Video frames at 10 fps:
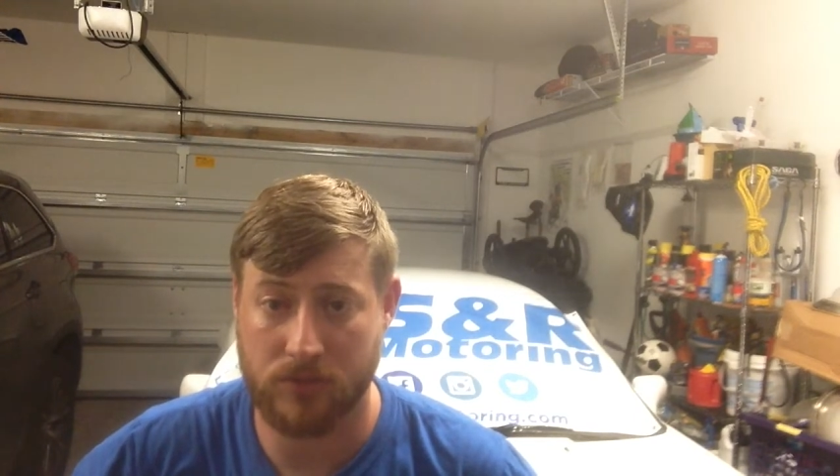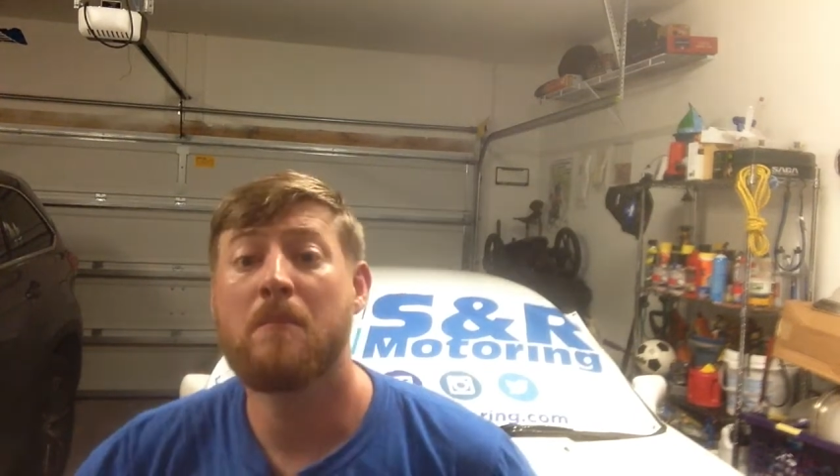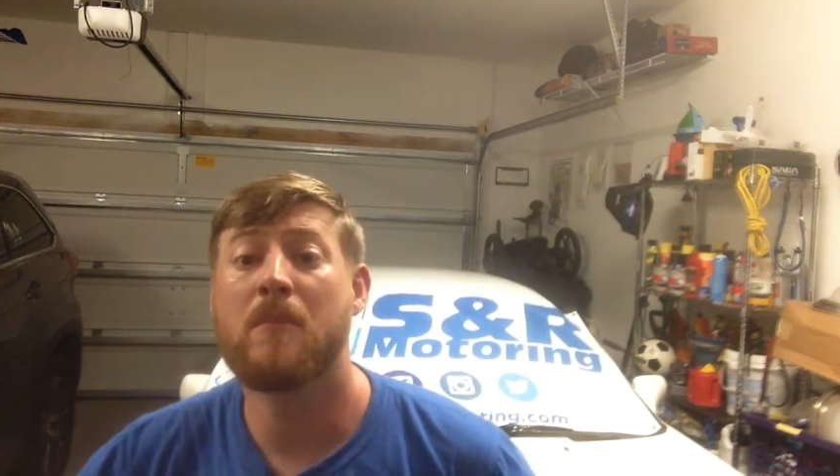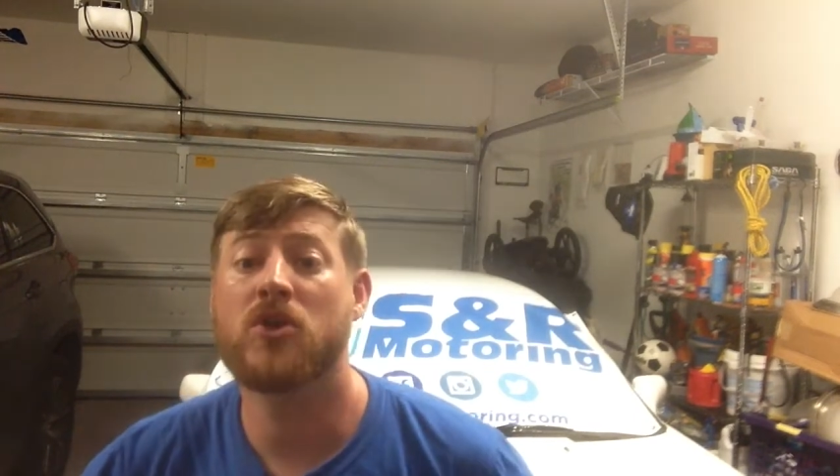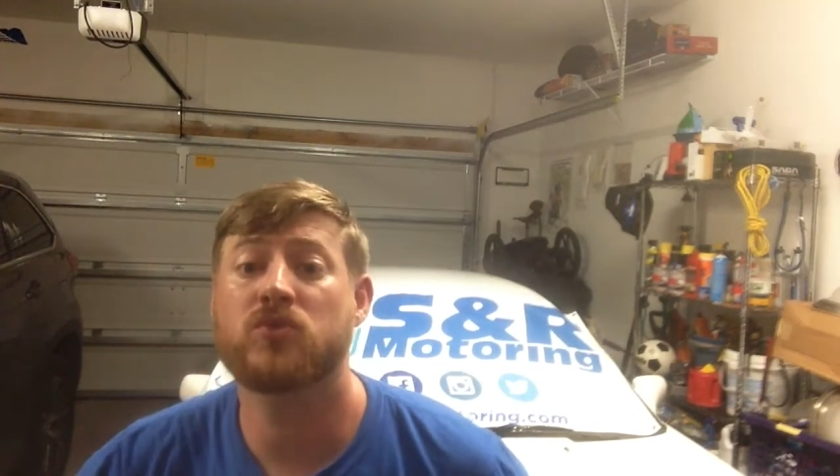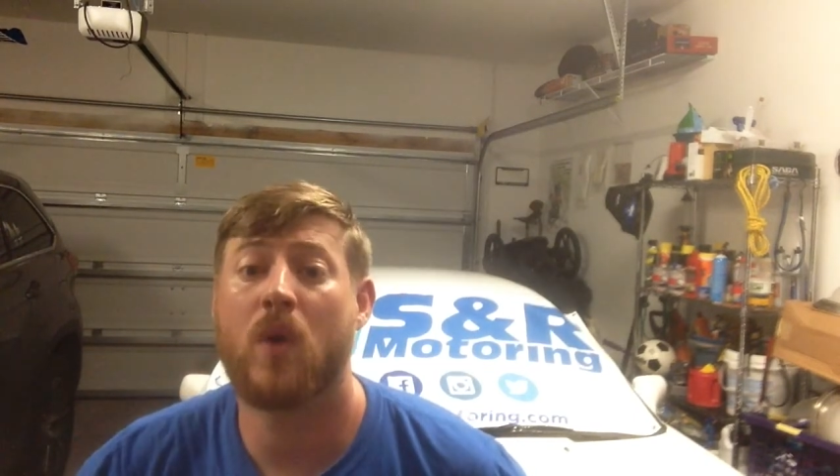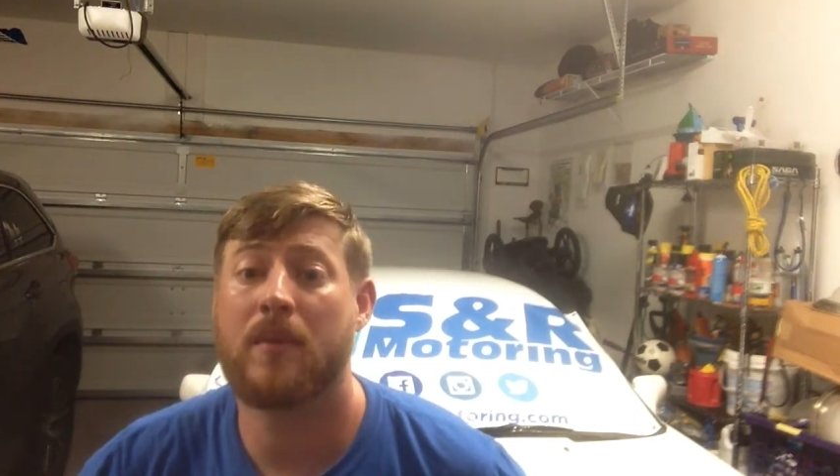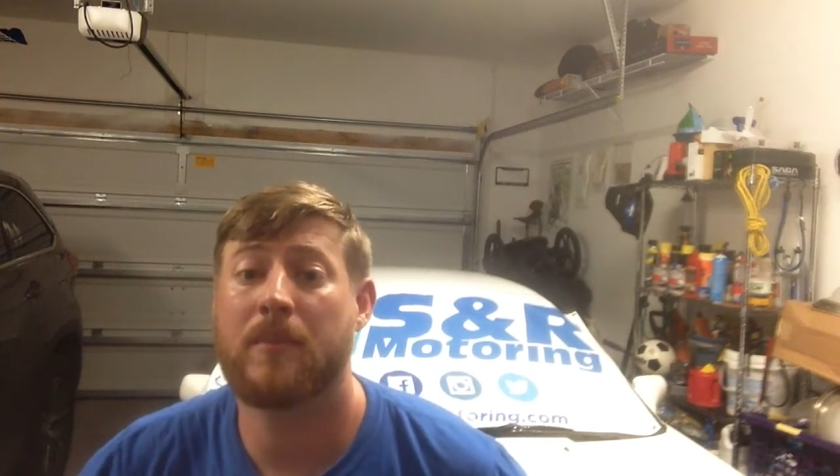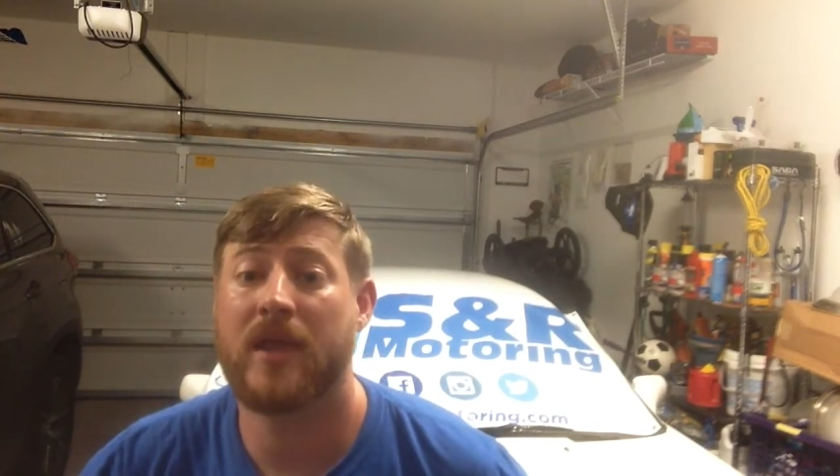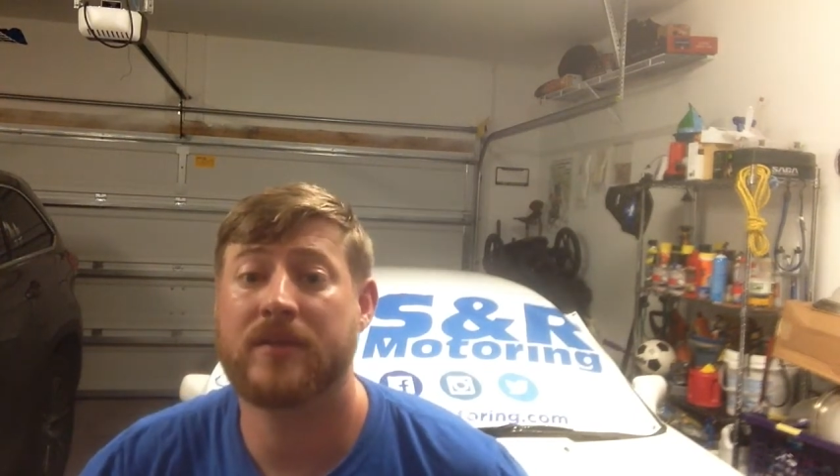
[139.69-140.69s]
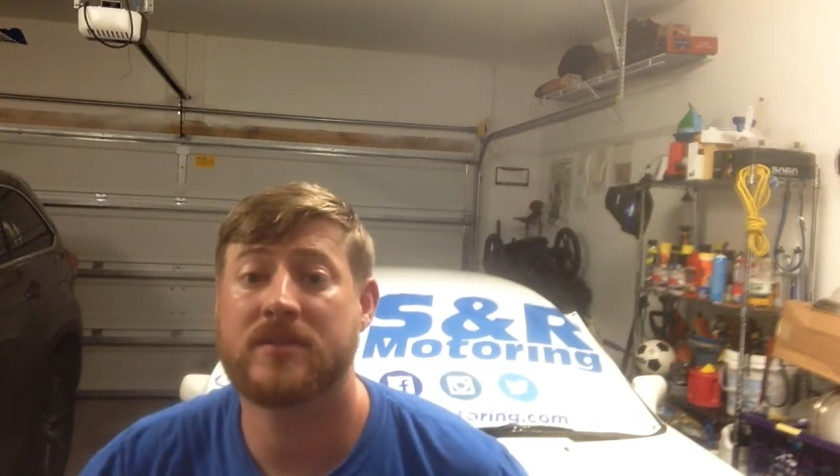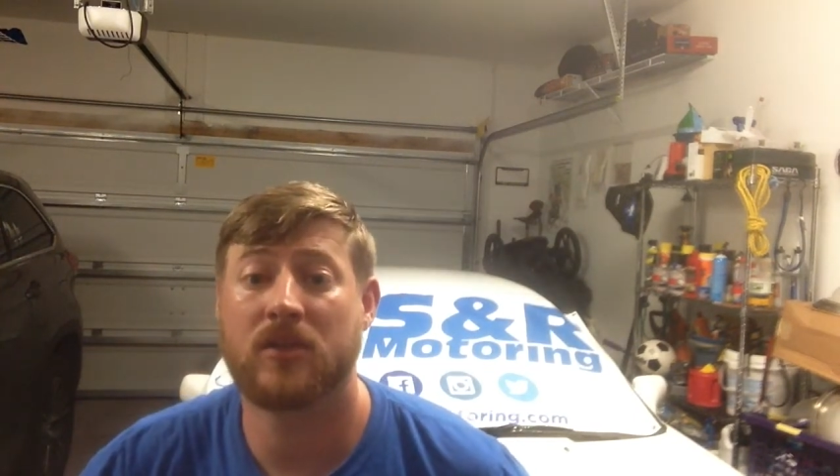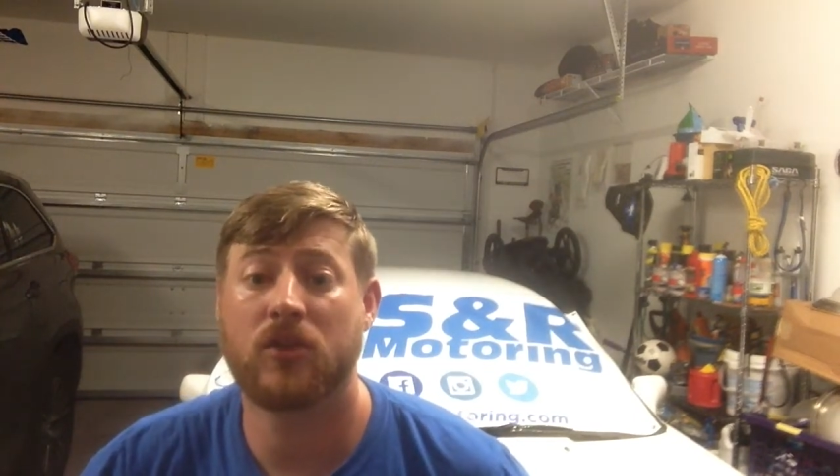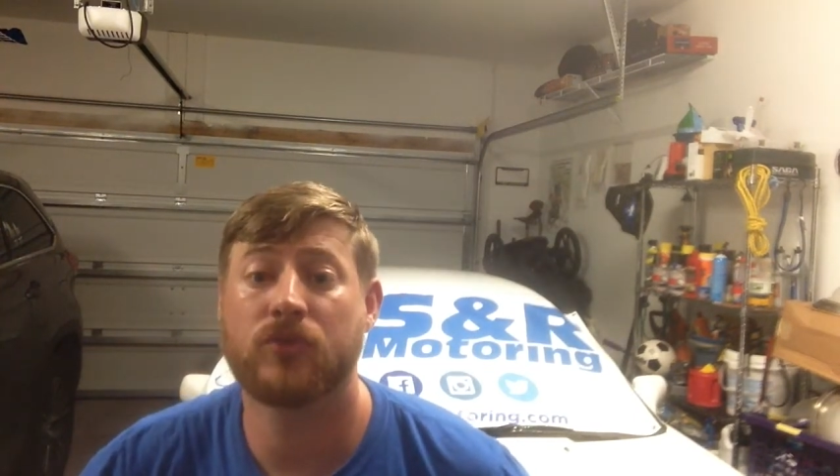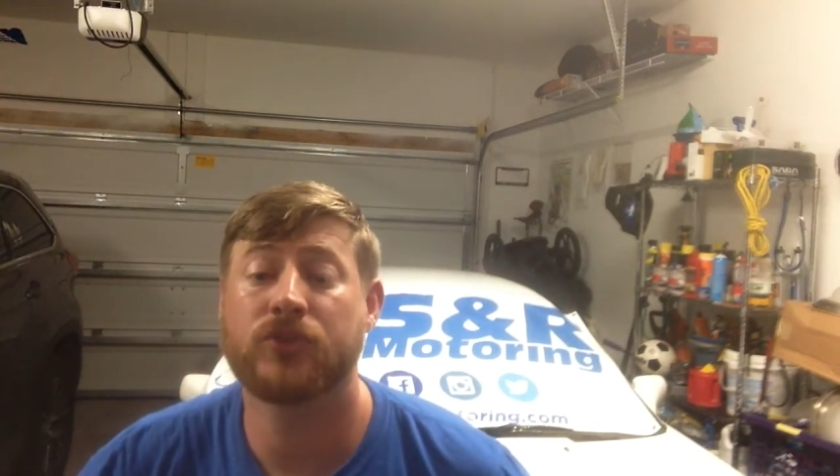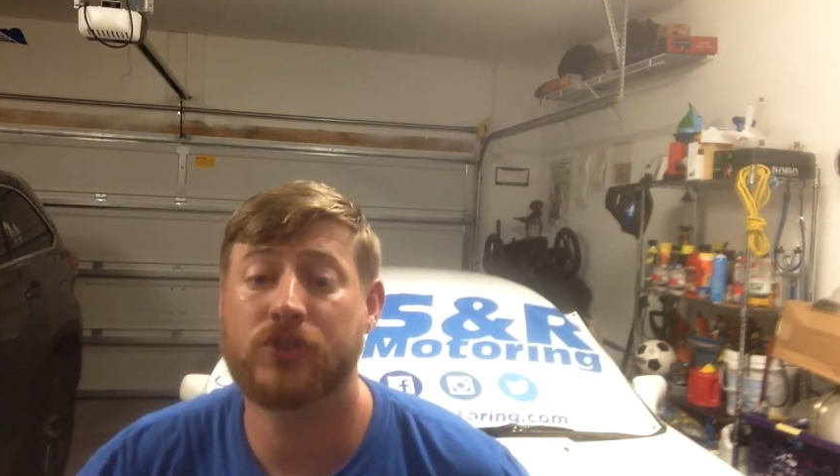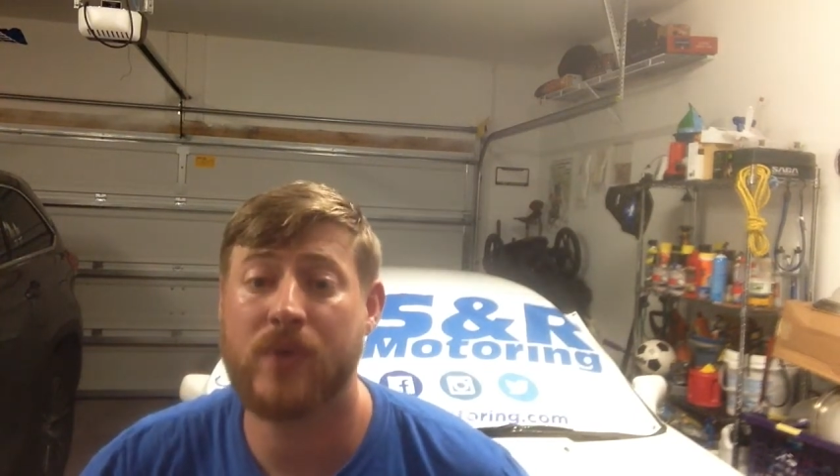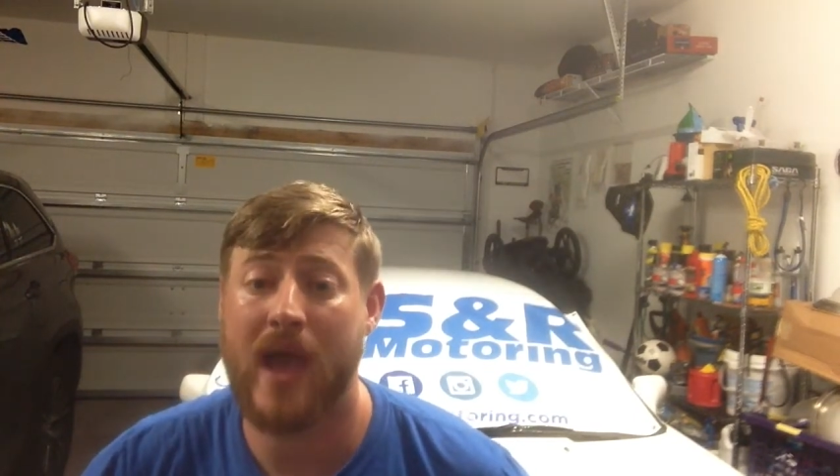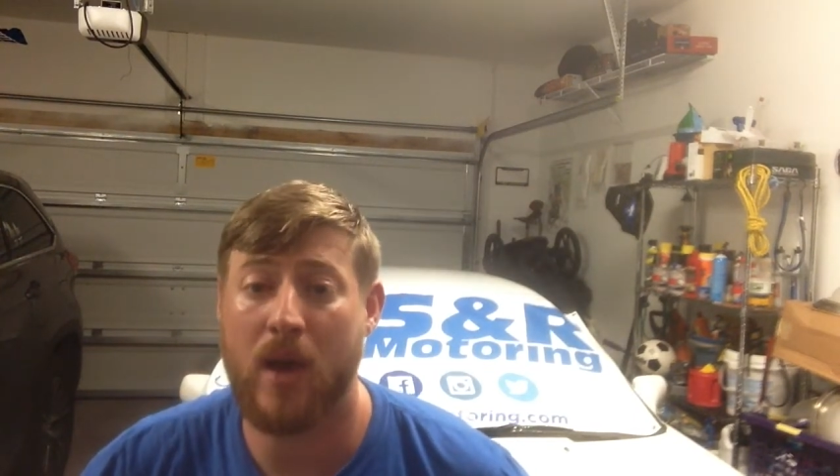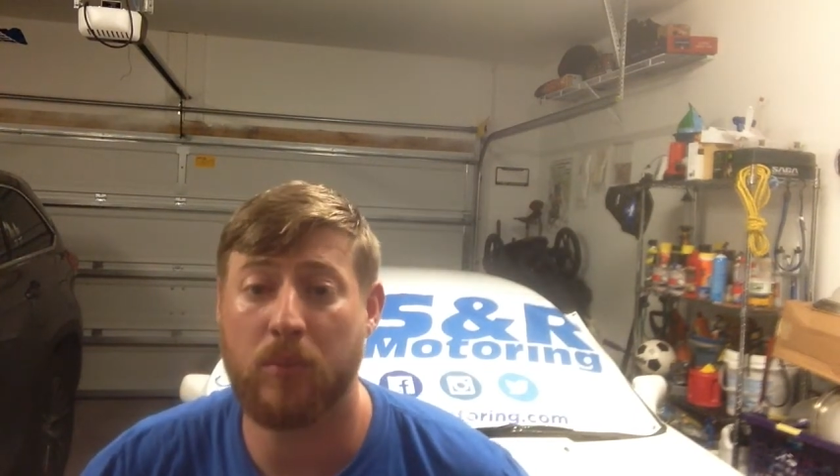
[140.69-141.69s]
Most widebands include two
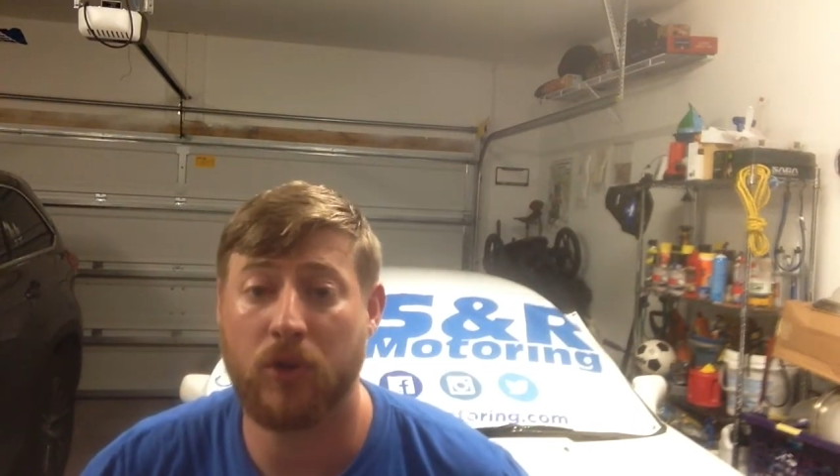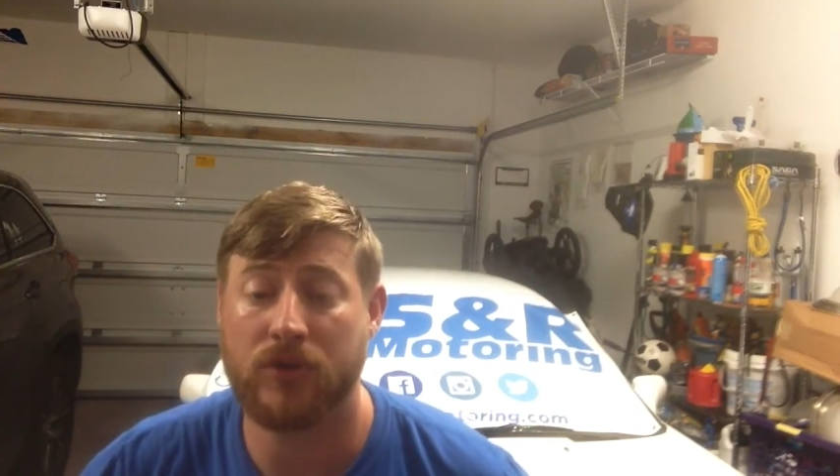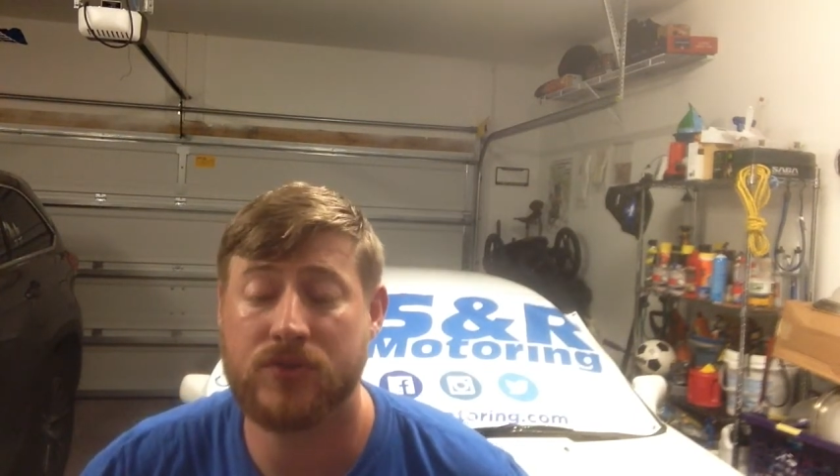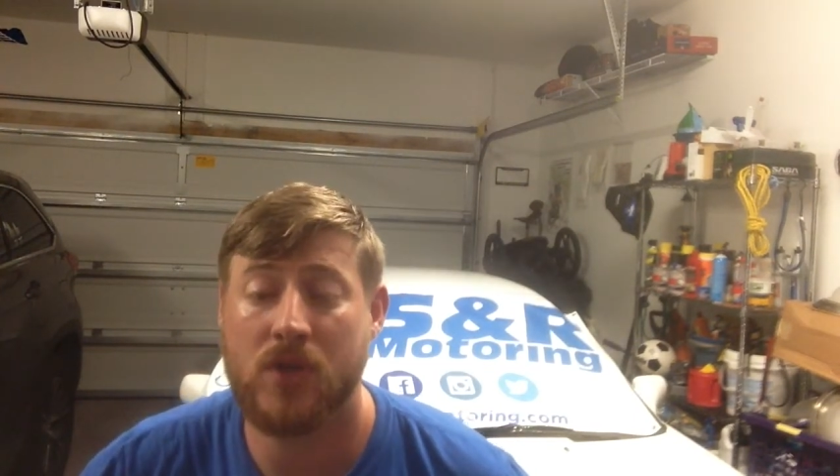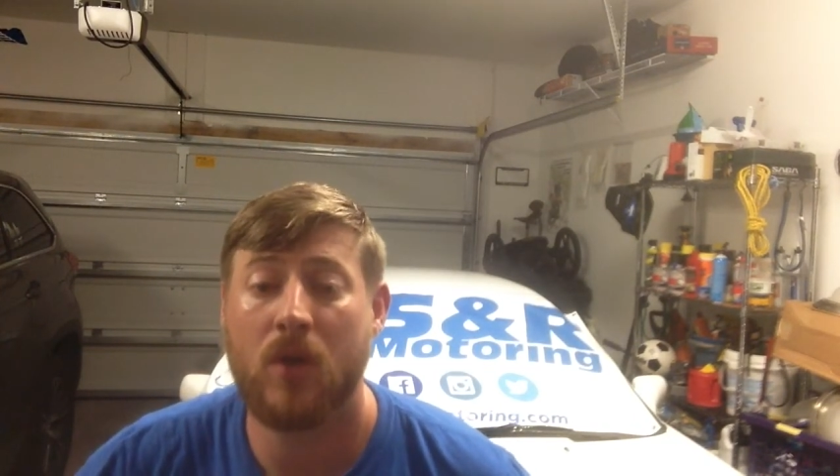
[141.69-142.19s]
outputs,